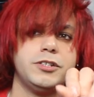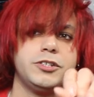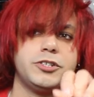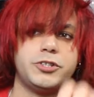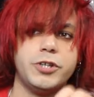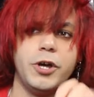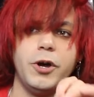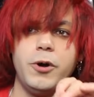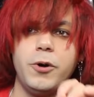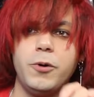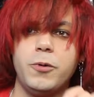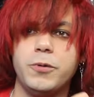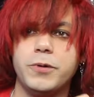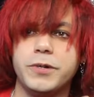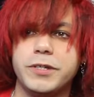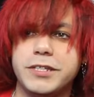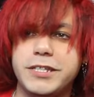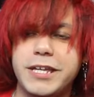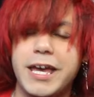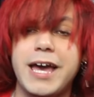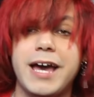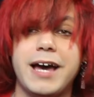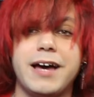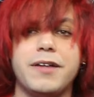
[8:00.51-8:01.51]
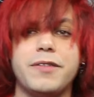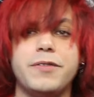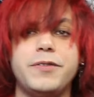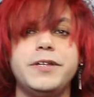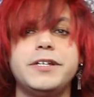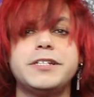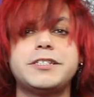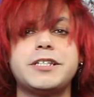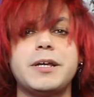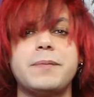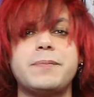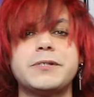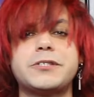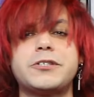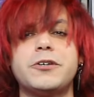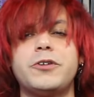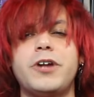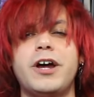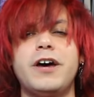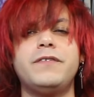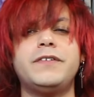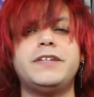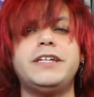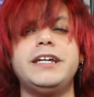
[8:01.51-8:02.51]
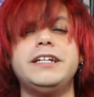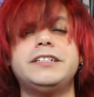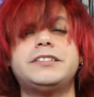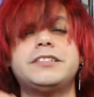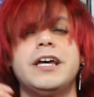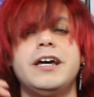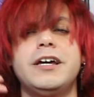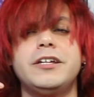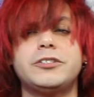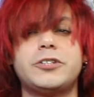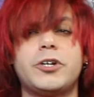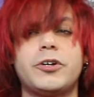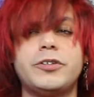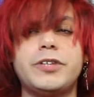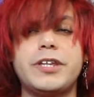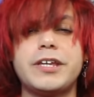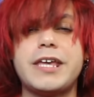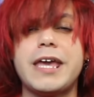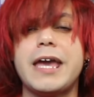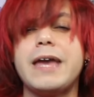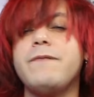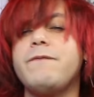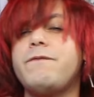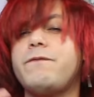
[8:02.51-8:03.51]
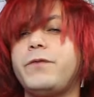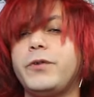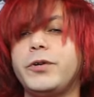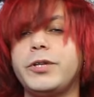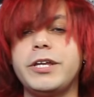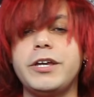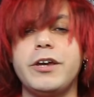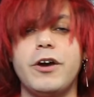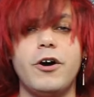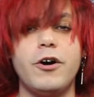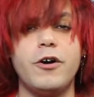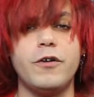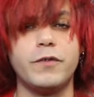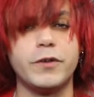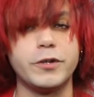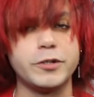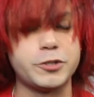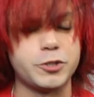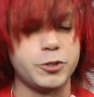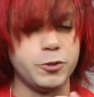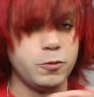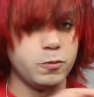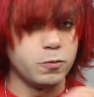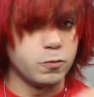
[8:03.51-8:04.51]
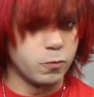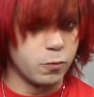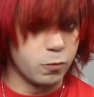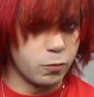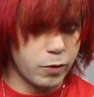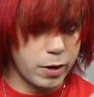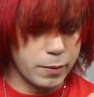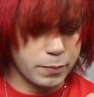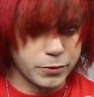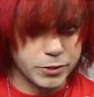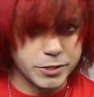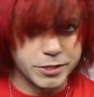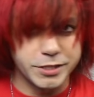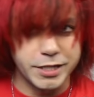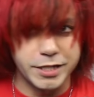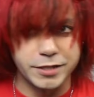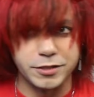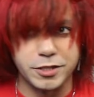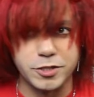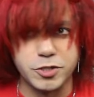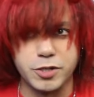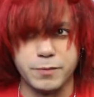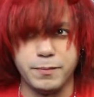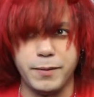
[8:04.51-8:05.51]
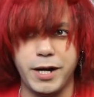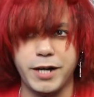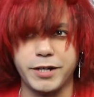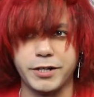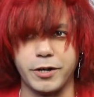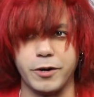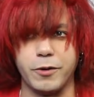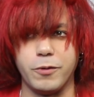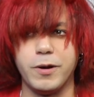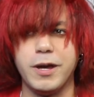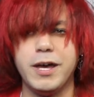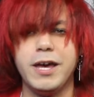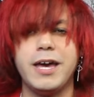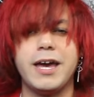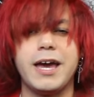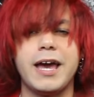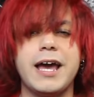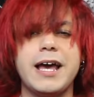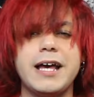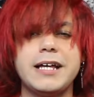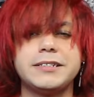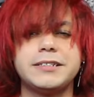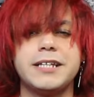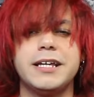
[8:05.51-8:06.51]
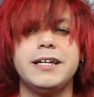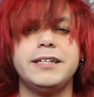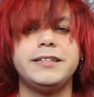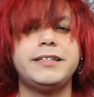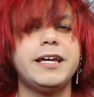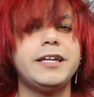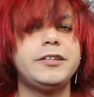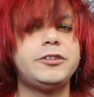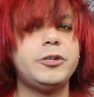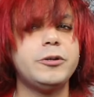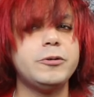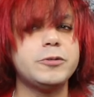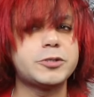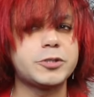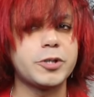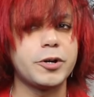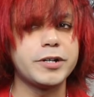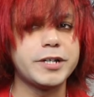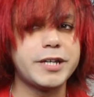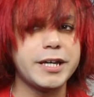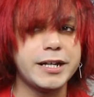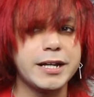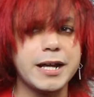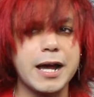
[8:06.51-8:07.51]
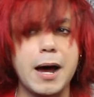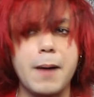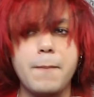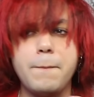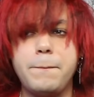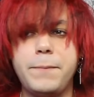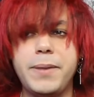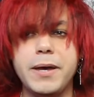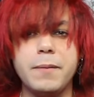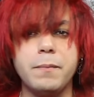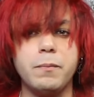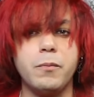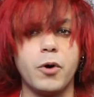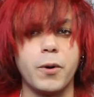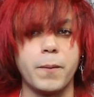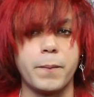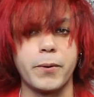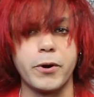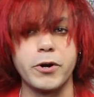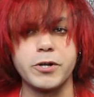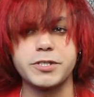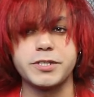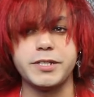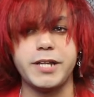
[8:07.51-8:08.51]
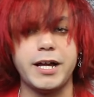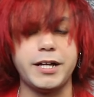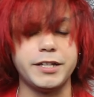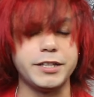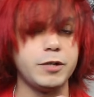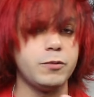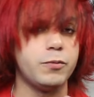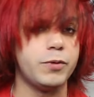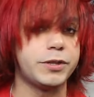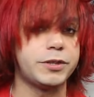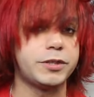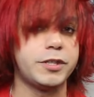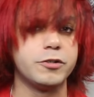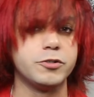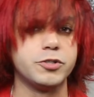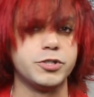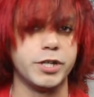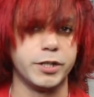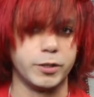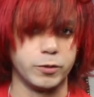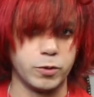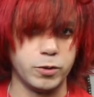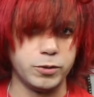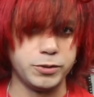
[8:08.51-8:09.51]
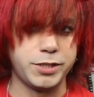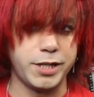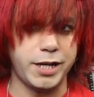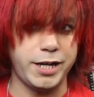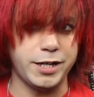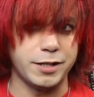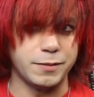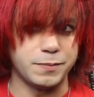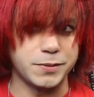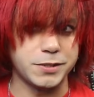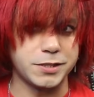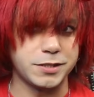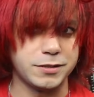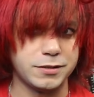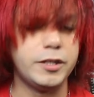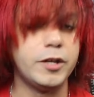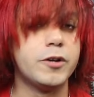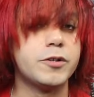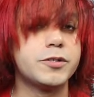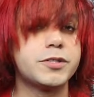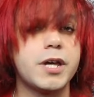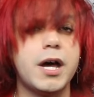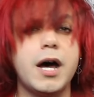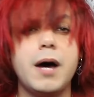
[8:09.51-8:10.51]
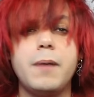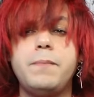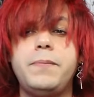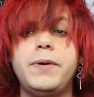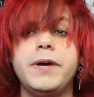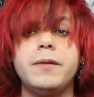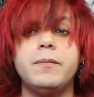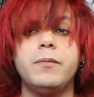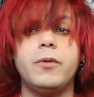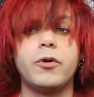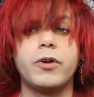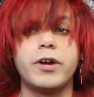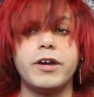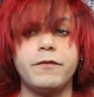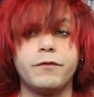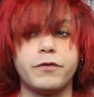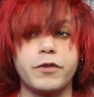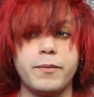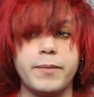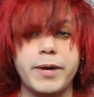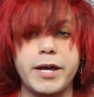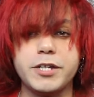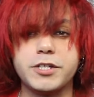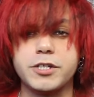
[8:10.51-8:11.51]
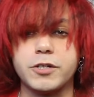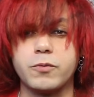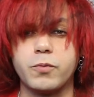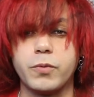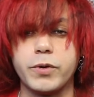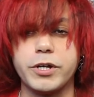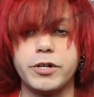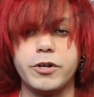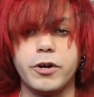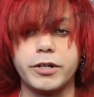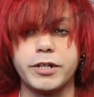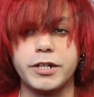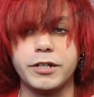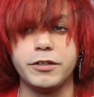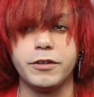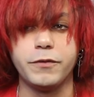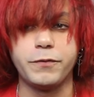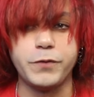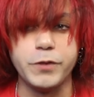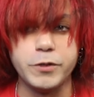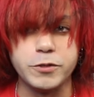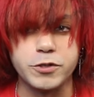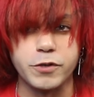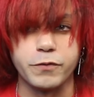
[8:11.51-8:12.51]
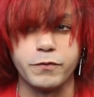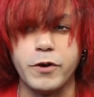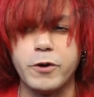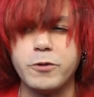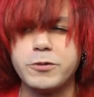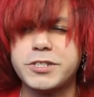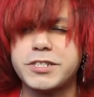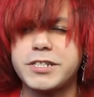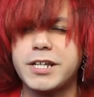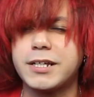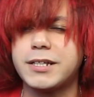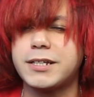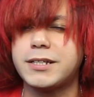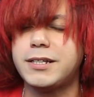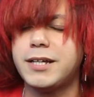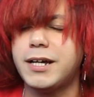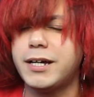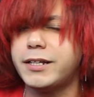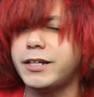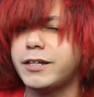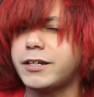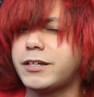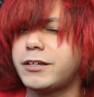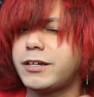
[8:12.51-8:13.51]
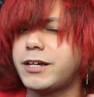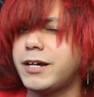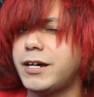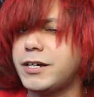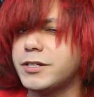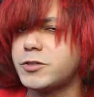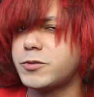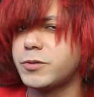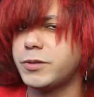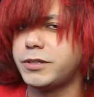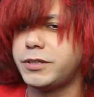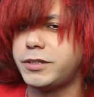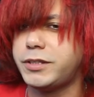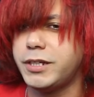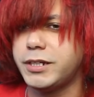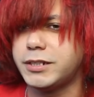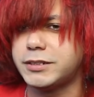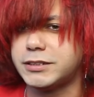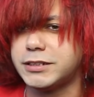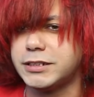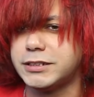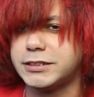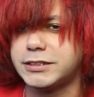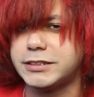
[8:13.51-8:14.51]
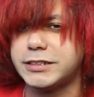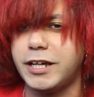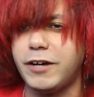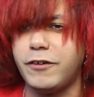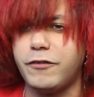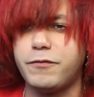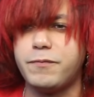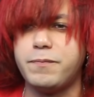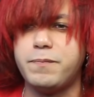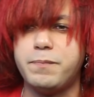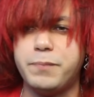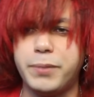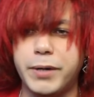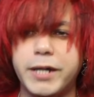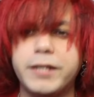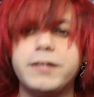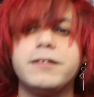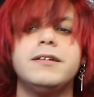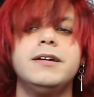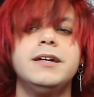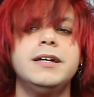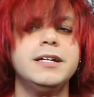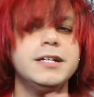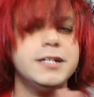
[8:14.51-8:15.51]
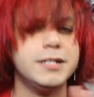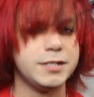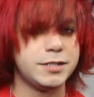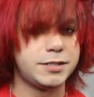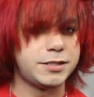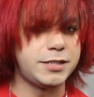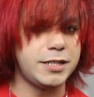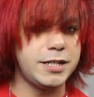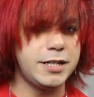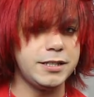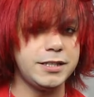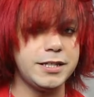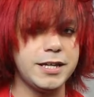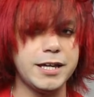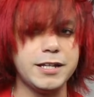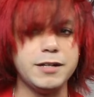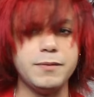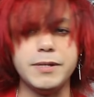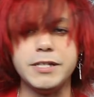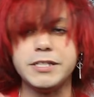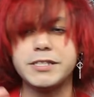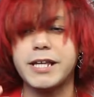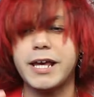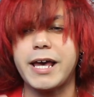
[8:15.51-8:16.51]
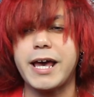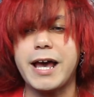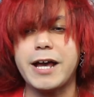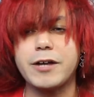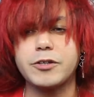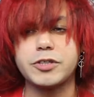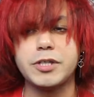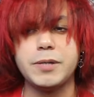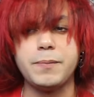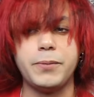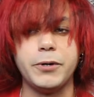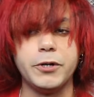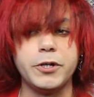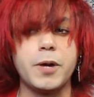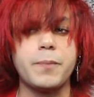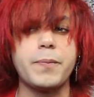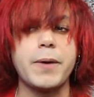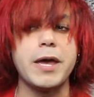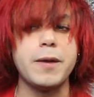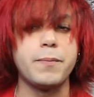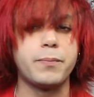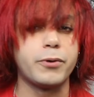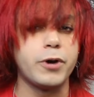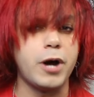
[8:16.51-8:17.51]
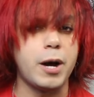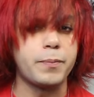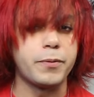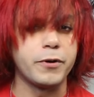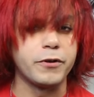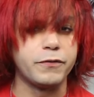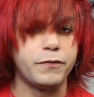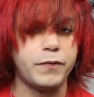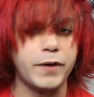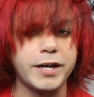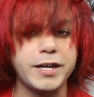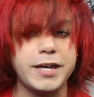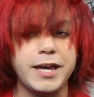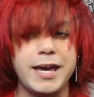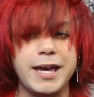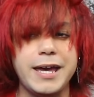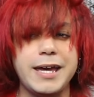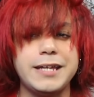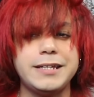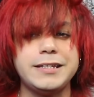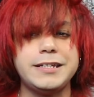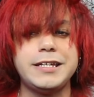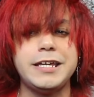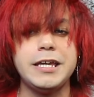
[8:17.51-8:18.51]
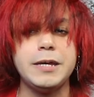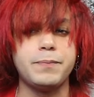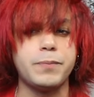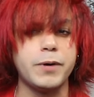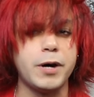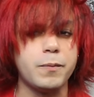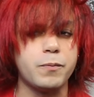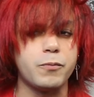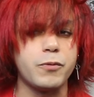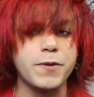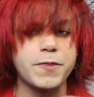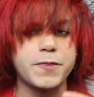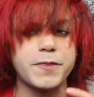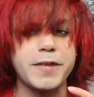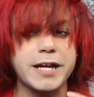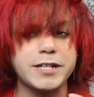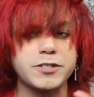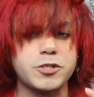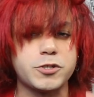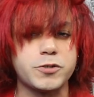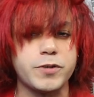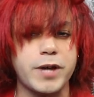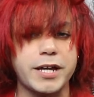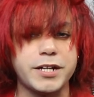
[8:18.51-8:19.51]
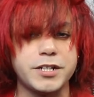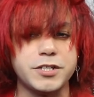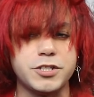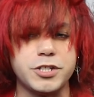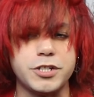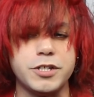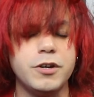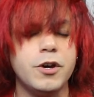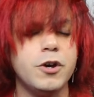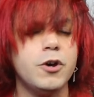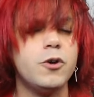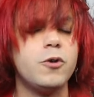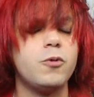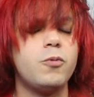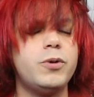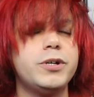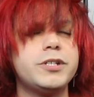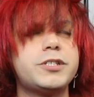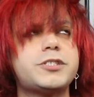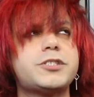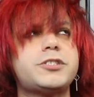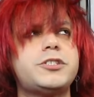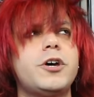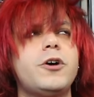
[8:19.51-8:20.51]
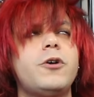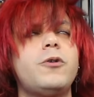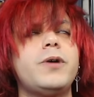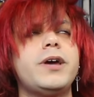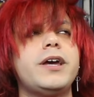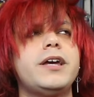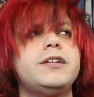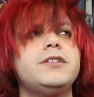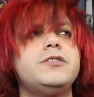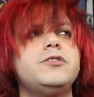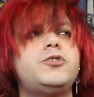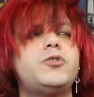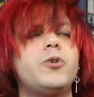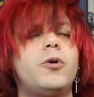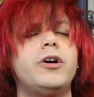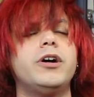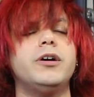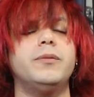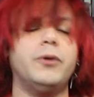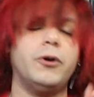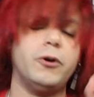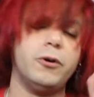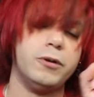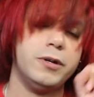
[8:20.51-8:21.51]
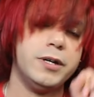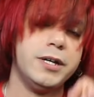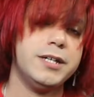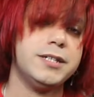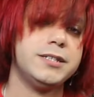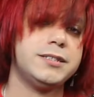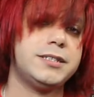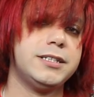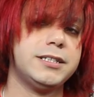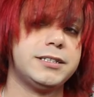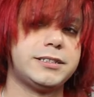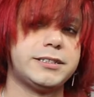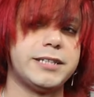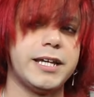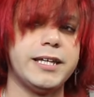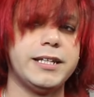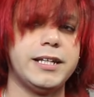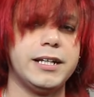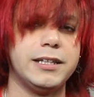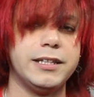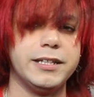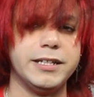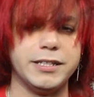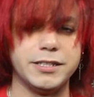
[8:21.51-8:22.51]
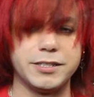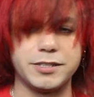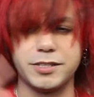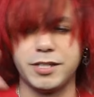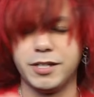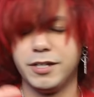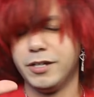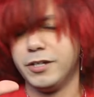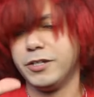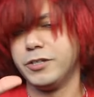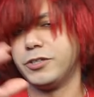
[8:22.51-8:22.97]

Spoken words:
So, yeah, this episode of Geats turned the game fully over to represent the Jamato, as they do start getting a bit more personality with their general types. There's a bit more information regarding the future folks that kind of contradicts itself, but seeing the enemies actually put up a proper fight and keep up with that strategy was so enjoyable, to say the least.